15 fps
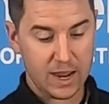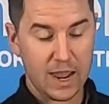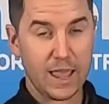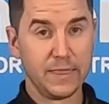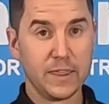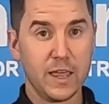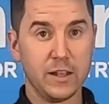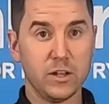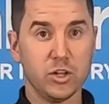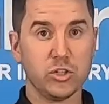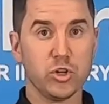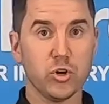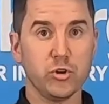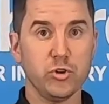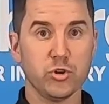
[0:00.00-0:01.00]
and then
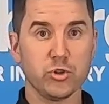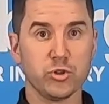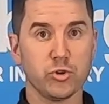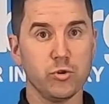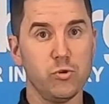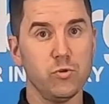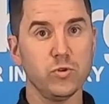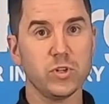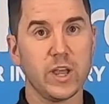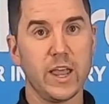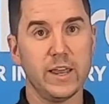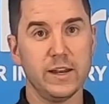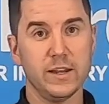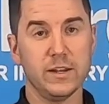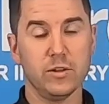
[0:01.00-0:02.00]
turn your screws,
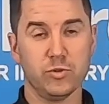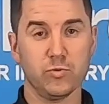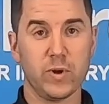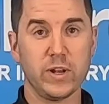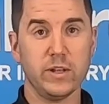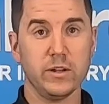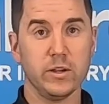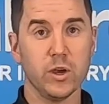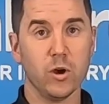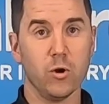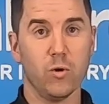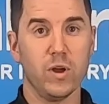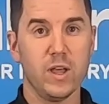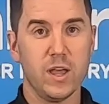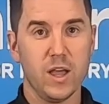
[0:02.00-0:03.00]
and it is ready to go.
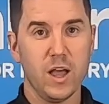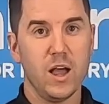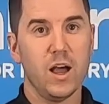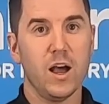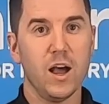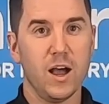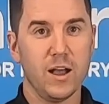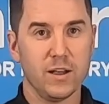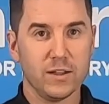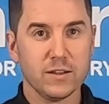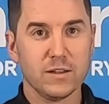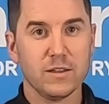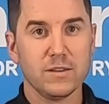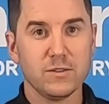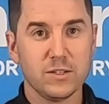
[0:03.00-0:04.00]

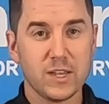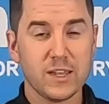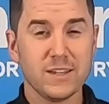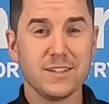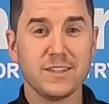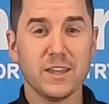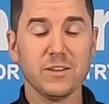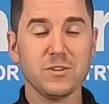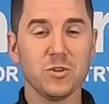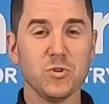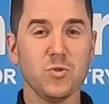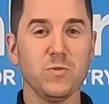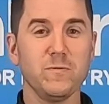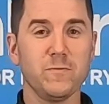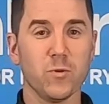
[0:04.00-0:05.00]
Stay
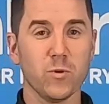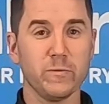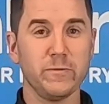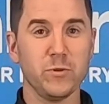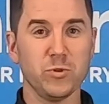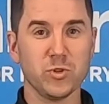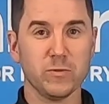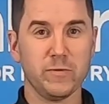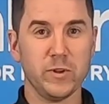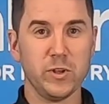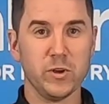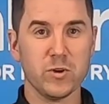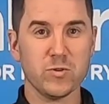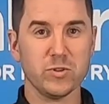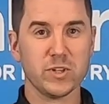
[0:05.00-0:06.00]
tuned for future
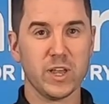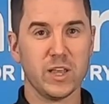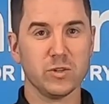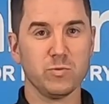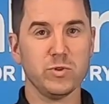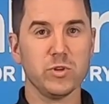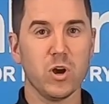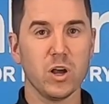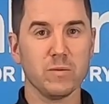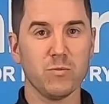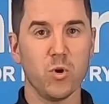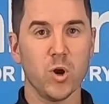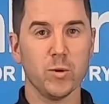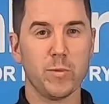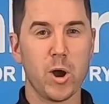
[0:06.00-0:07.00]
videos as we talk
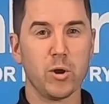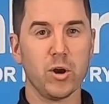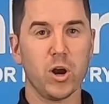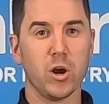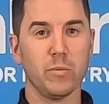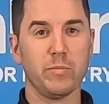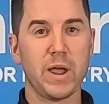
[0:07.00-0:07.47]
more about our